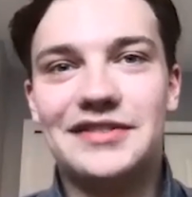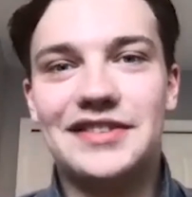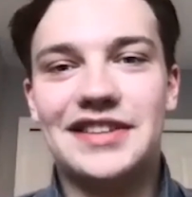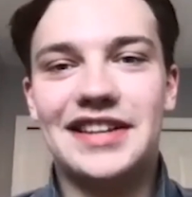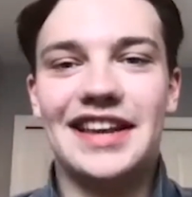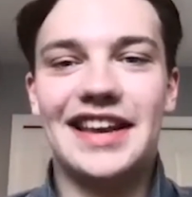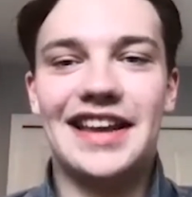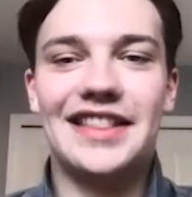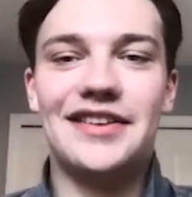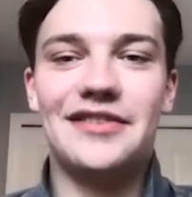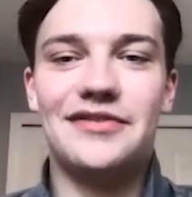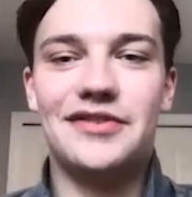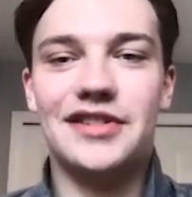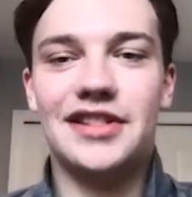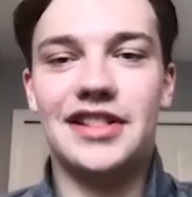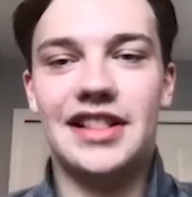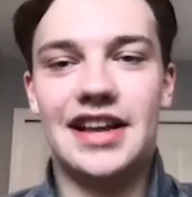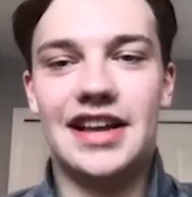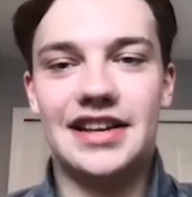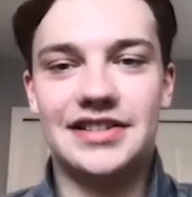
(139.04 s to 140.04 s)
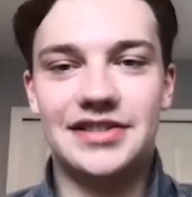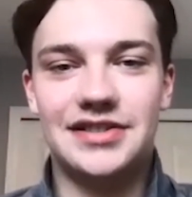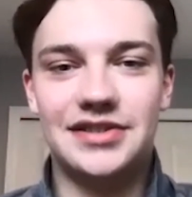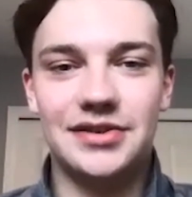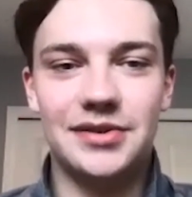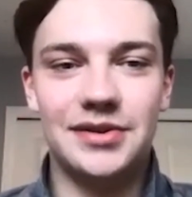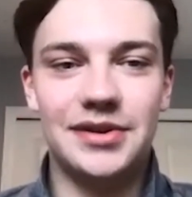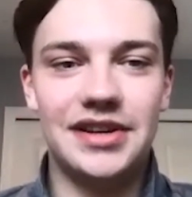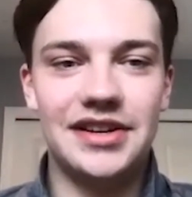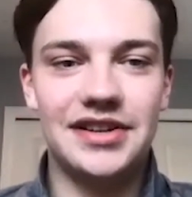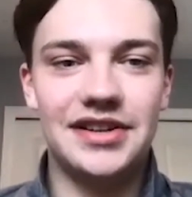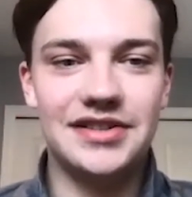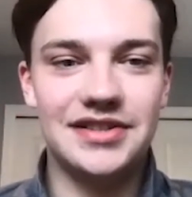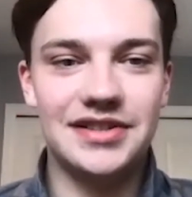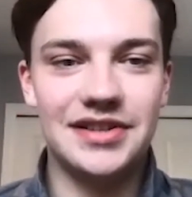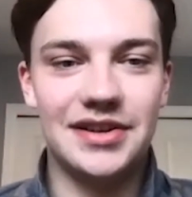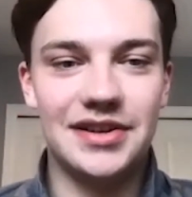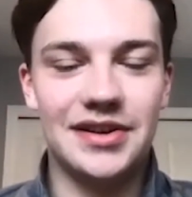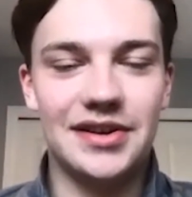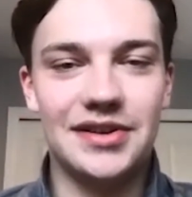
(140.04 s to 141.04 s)
together for the last two years
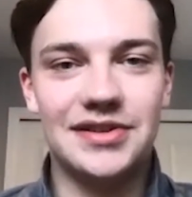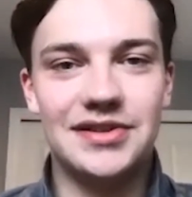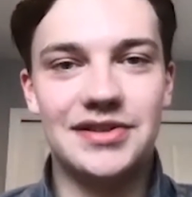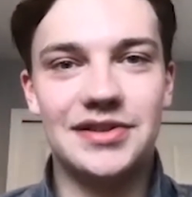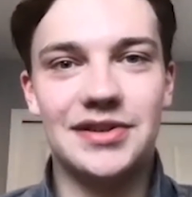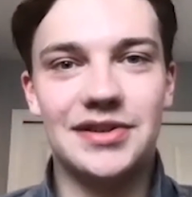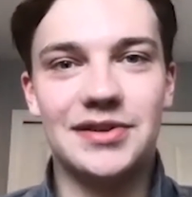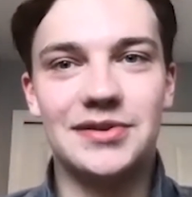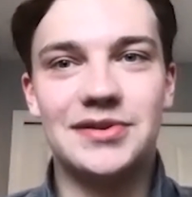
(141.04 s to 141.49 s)
also.